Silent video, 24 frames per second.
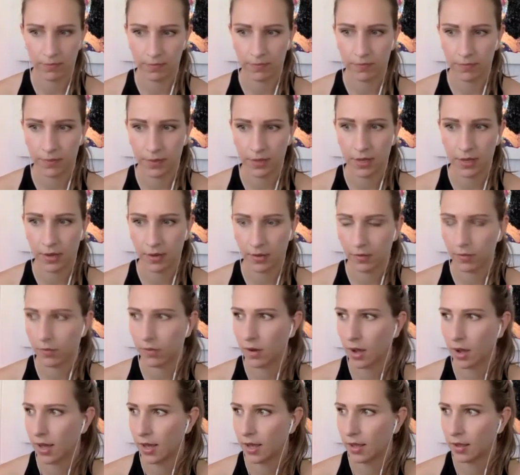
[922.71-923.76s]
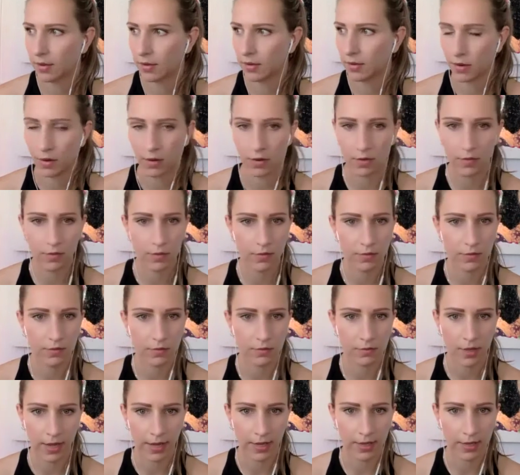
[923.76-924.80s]
BYO.
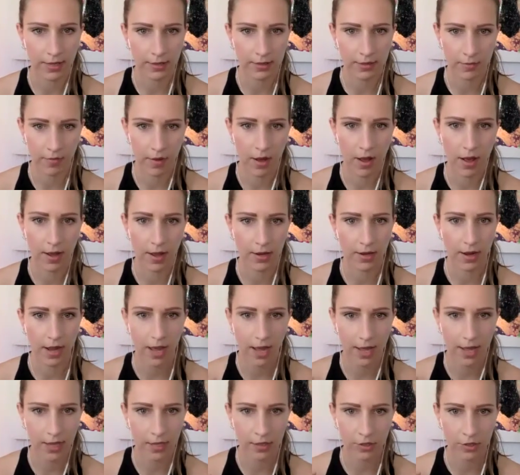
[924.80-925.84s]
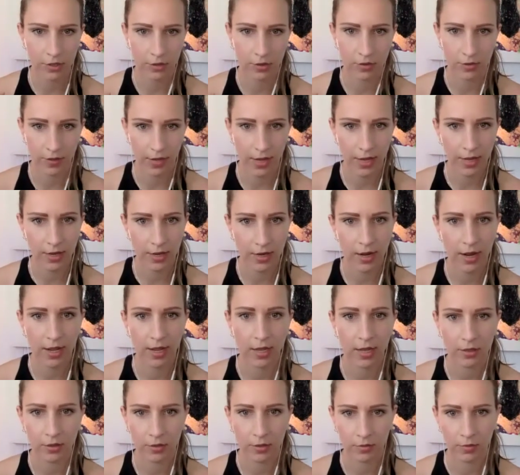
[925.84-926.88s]
Like it's mine. I get to create it. I
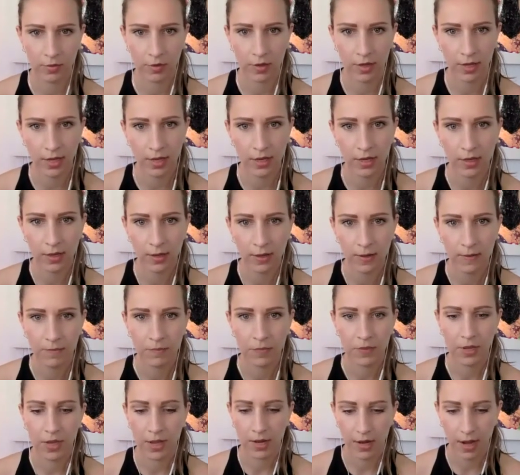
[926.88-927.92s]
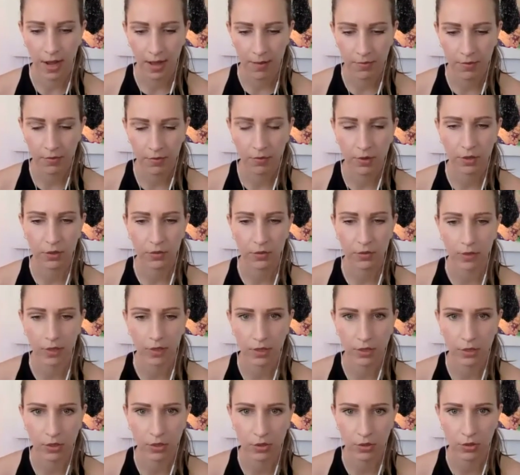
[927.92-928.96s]
get to bring it. And I'm the one who
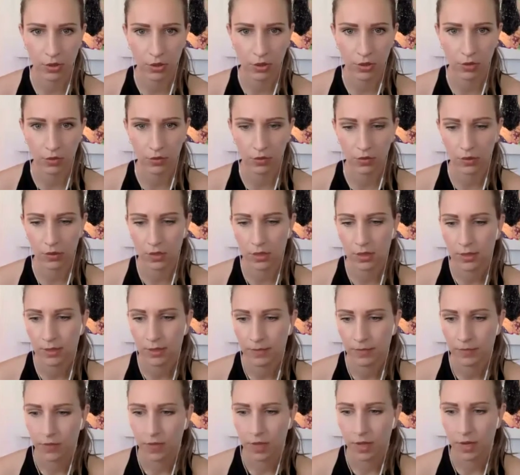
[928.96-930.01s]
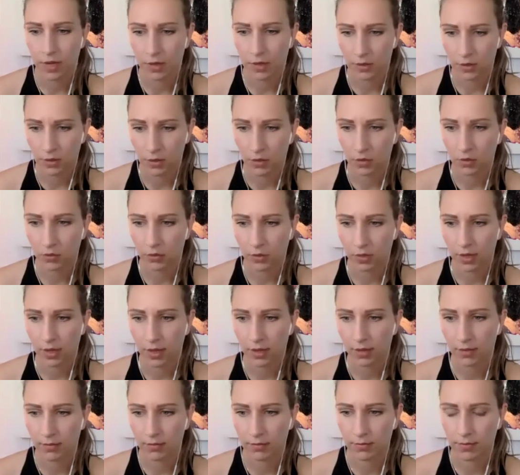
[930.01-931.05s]
gets to choose. And it's
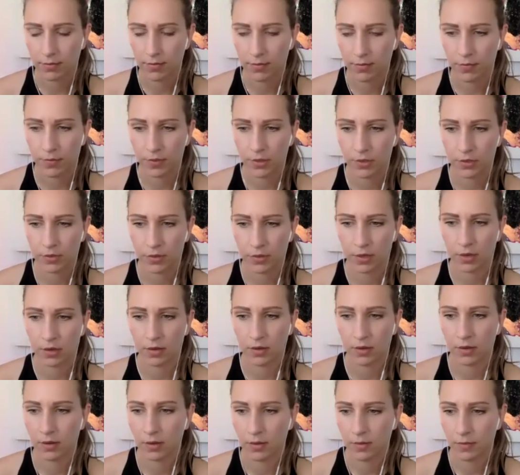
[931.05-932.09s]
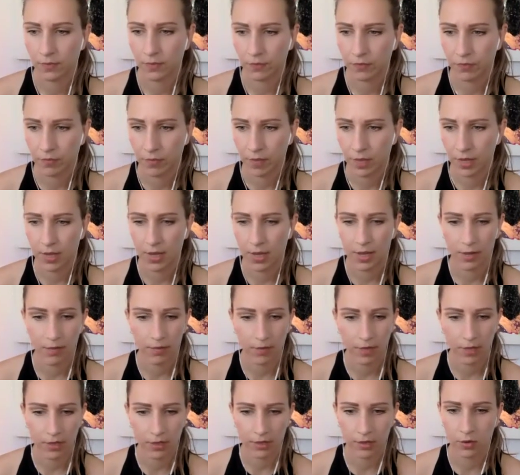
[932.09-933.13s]
only between me and
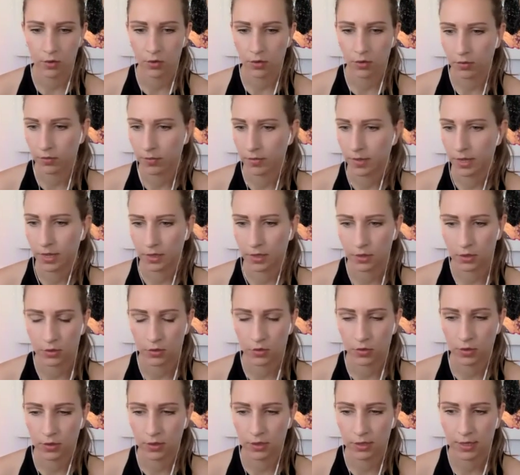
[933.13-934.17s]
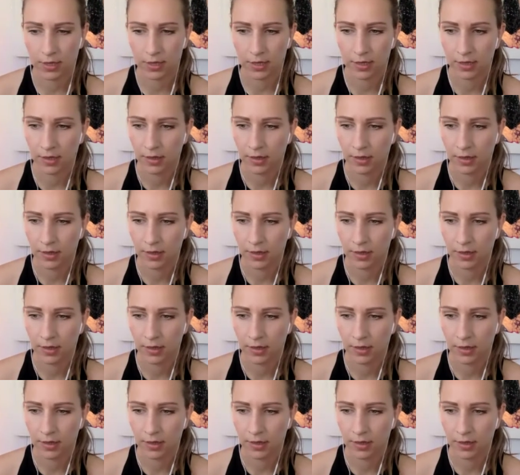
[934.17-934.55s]
my soul, me and source. And